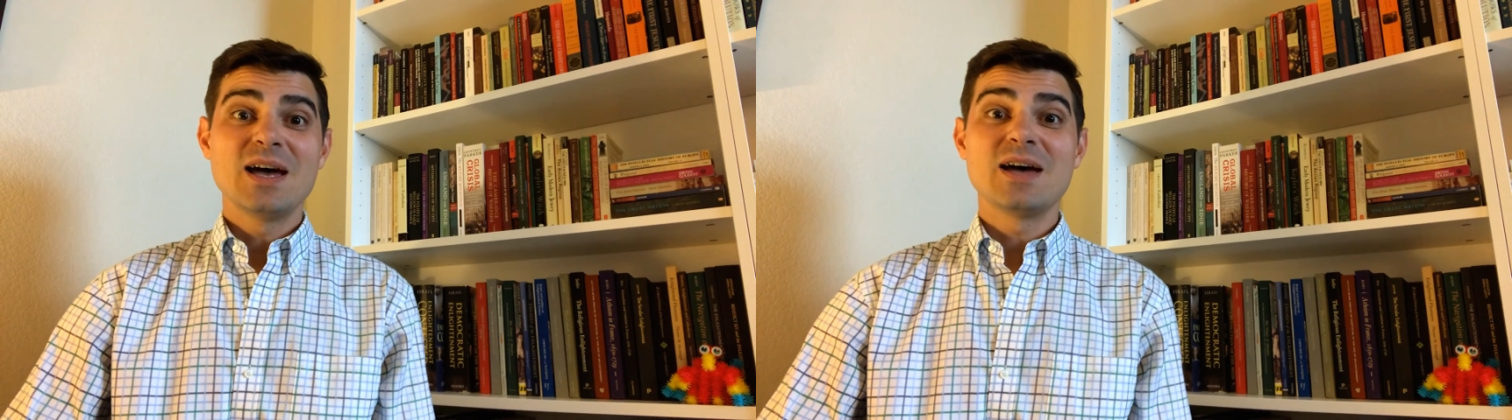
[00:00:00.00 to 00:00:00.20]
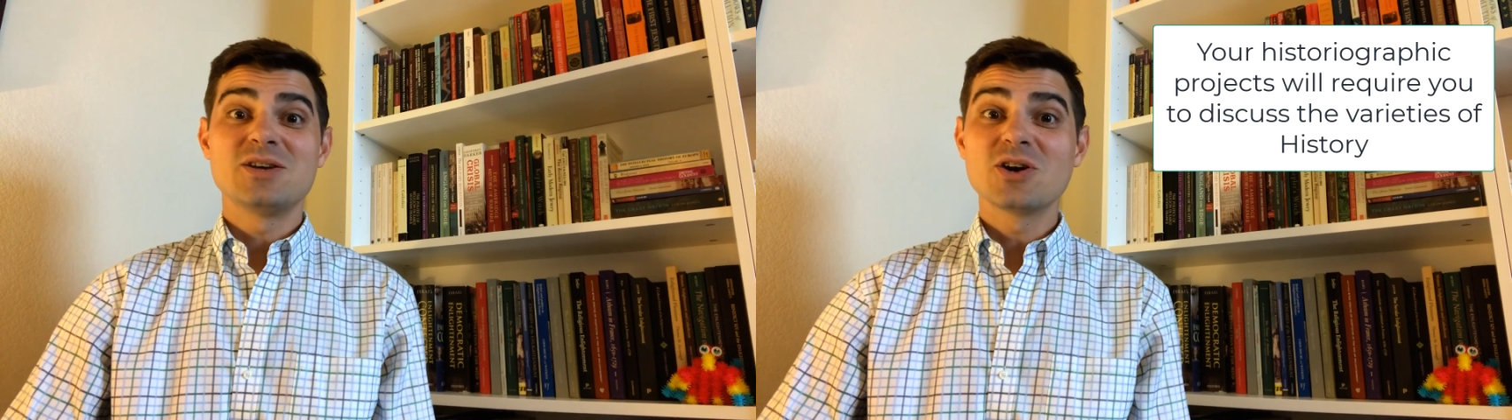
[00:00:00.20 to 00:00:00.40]

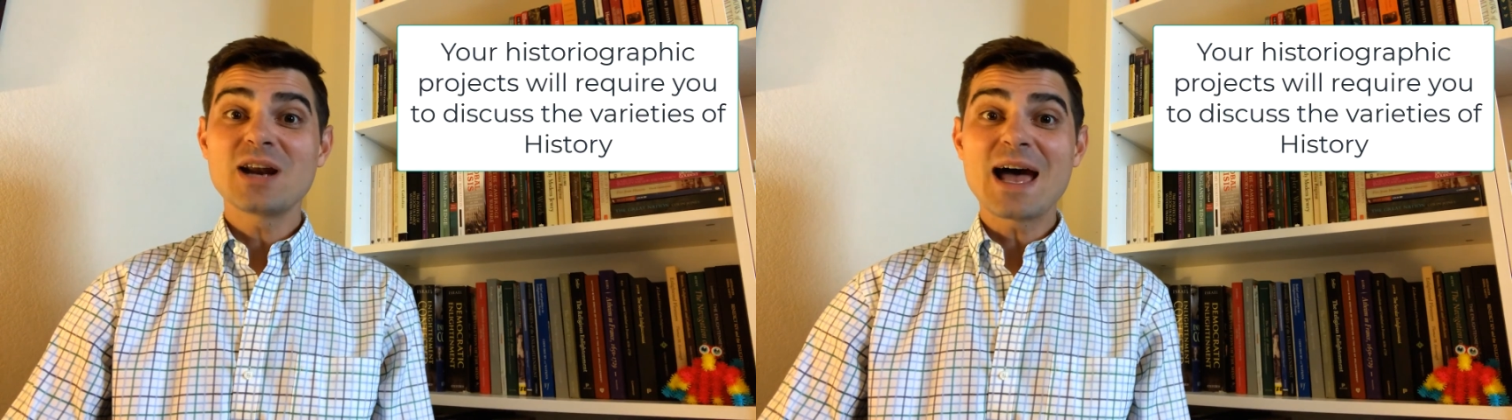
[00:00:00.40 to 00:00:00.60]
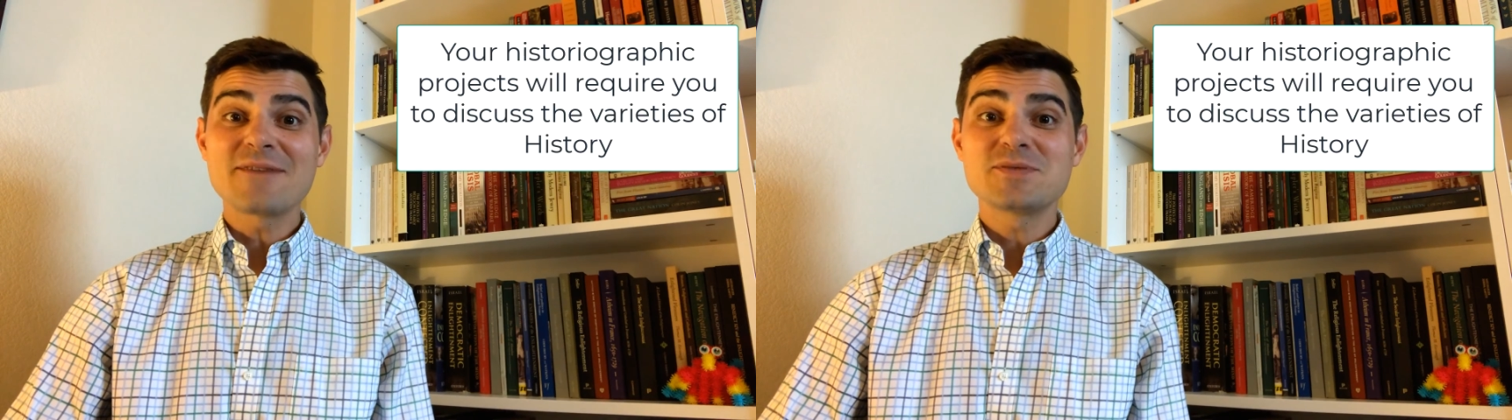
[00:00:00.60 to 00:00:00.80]
You're
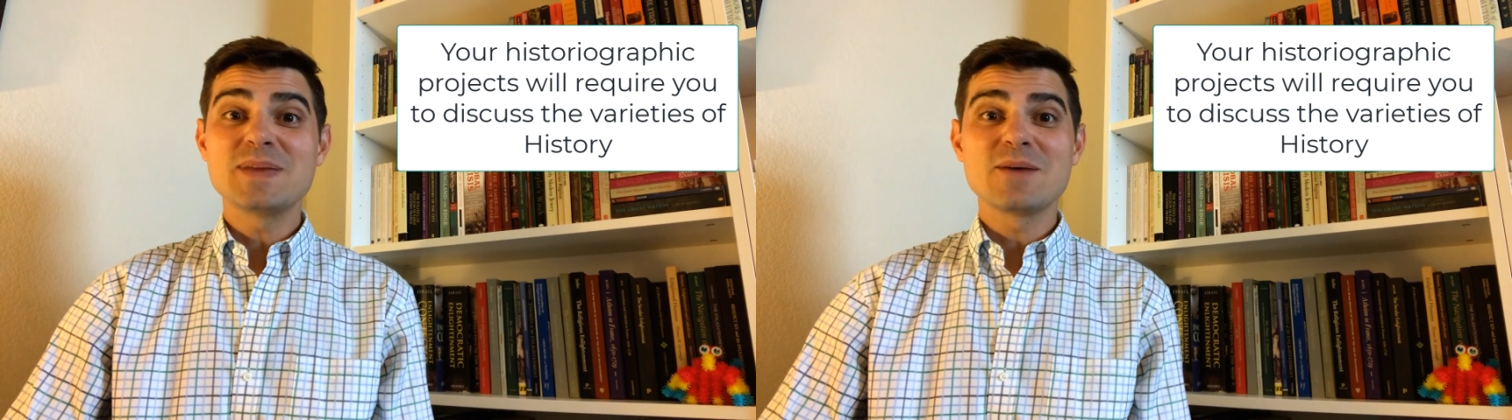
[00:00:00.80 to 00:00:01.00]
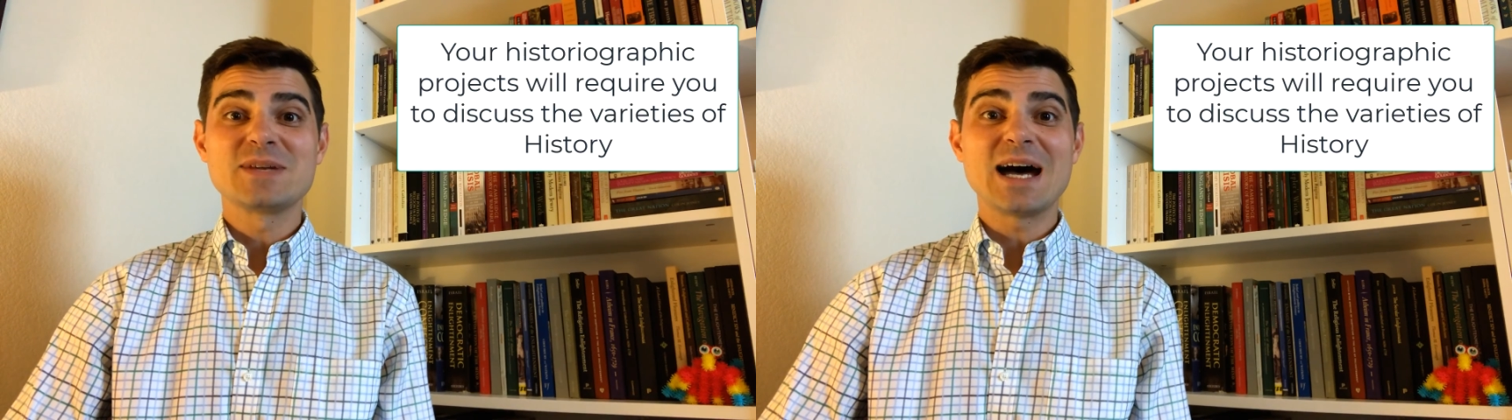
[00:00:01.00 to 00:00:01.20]
going to have to
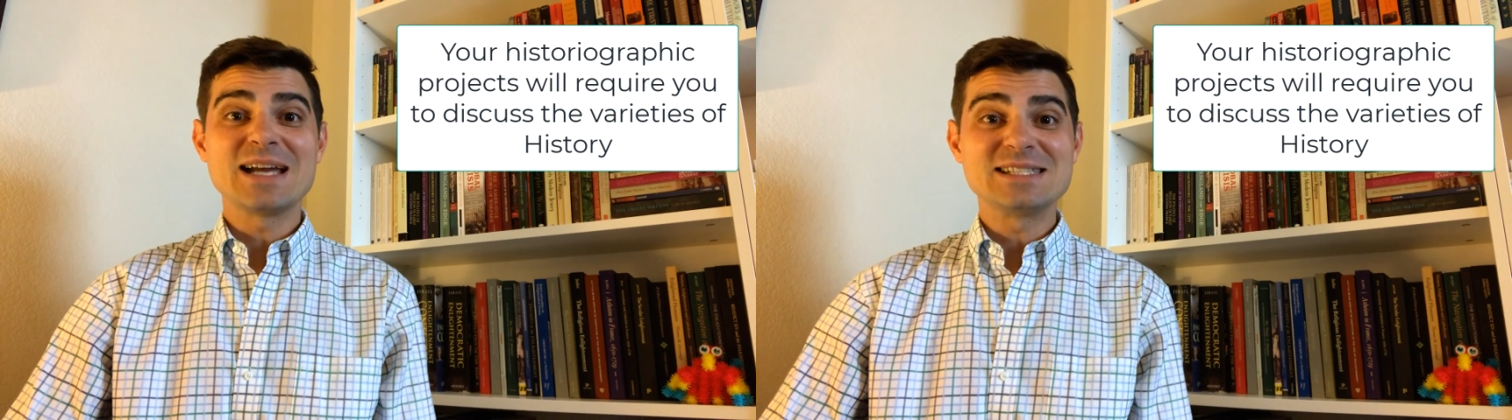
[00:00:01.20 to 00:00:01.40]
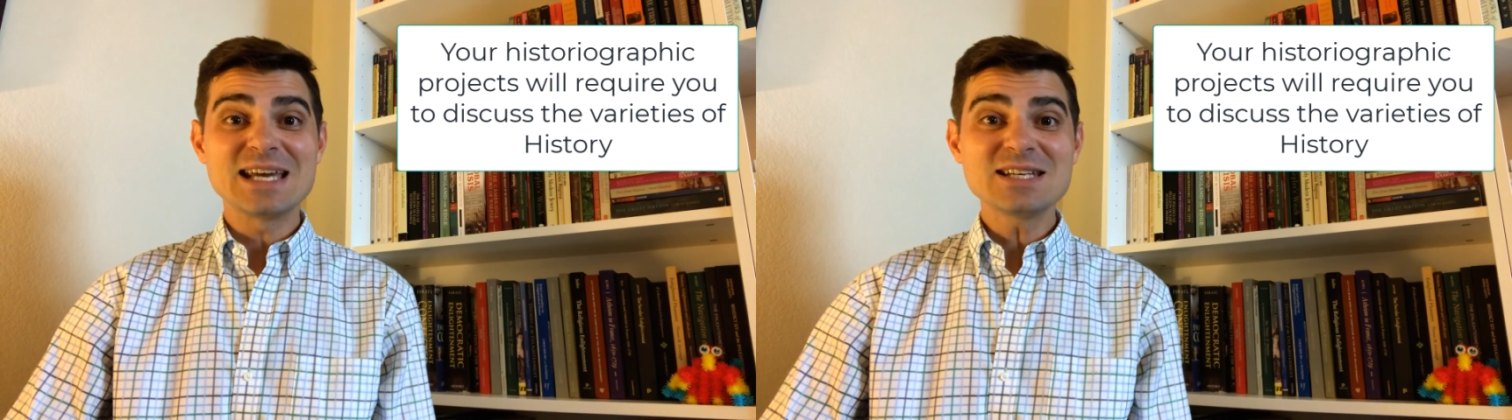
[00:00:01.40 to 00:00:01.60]
be able to
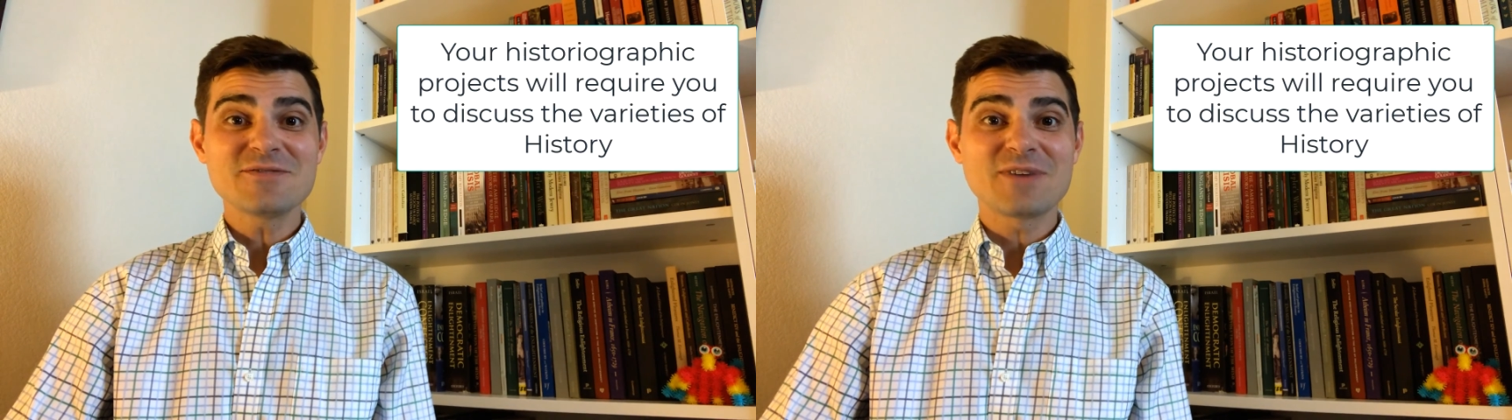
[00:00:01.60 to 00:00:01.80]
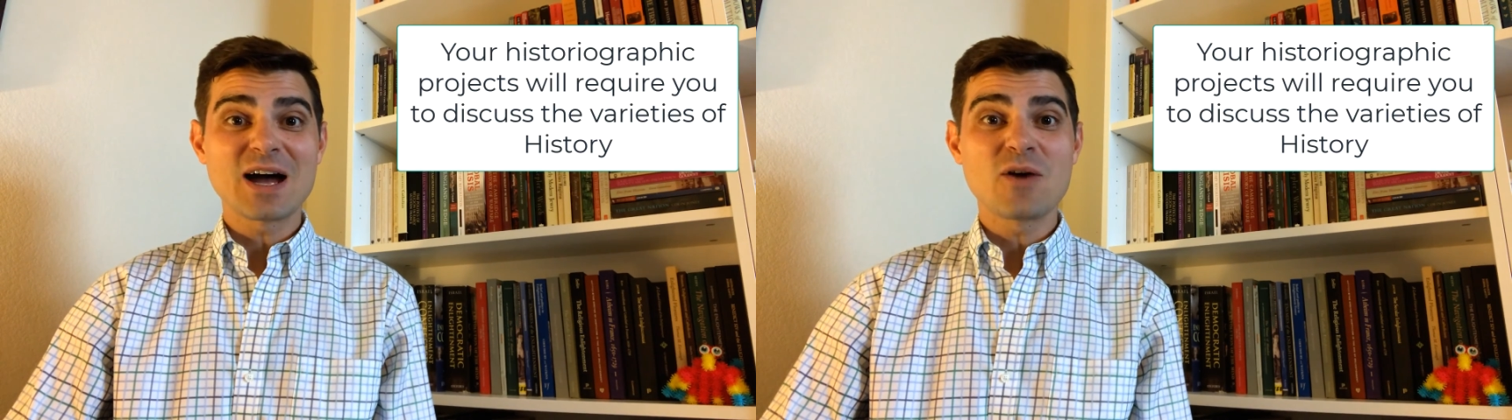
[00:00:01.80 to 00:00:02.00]

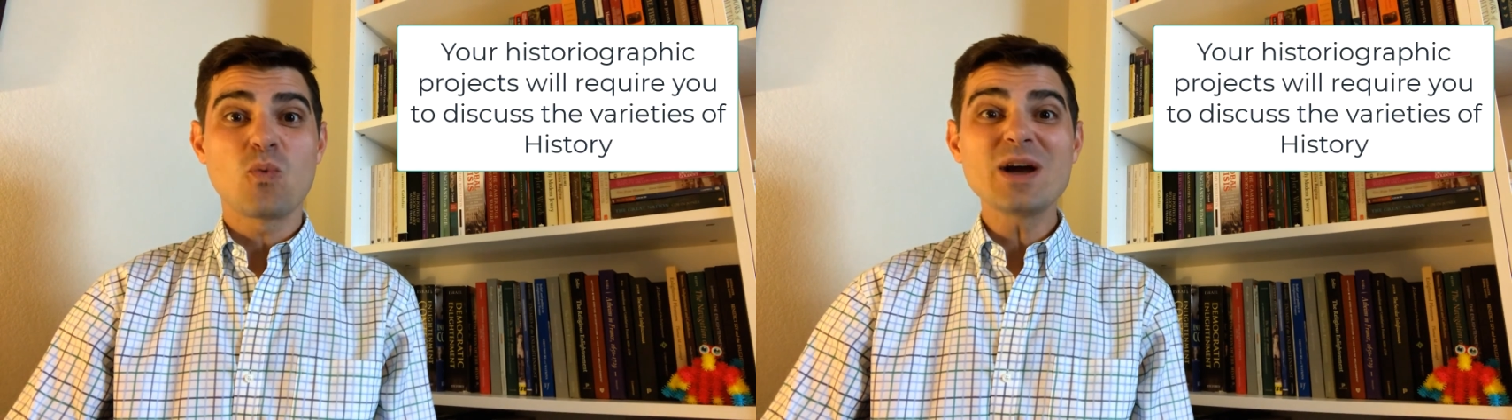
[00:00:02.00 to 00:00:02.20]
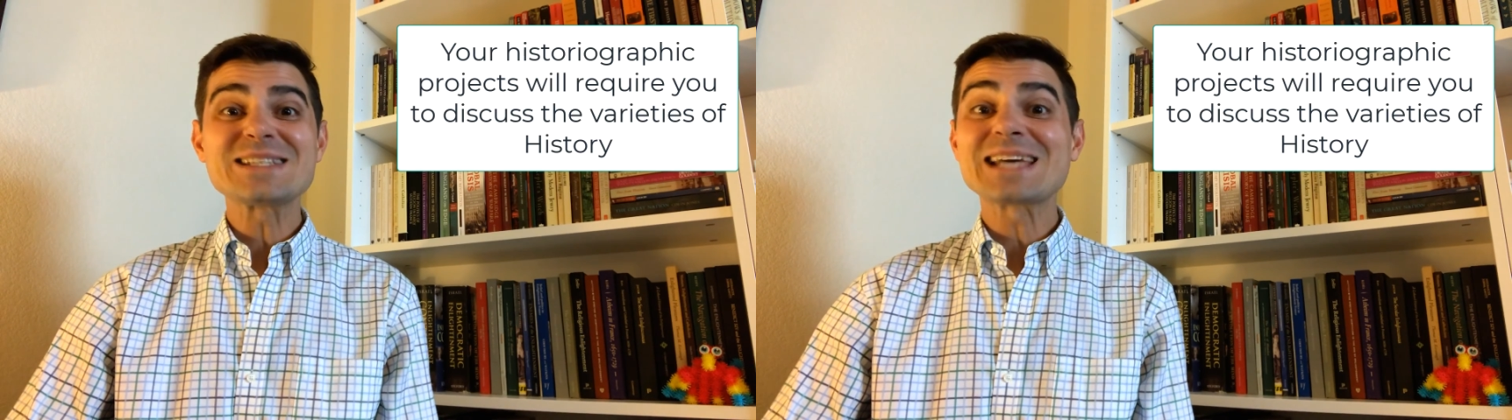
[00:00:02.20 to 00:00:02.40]
identify what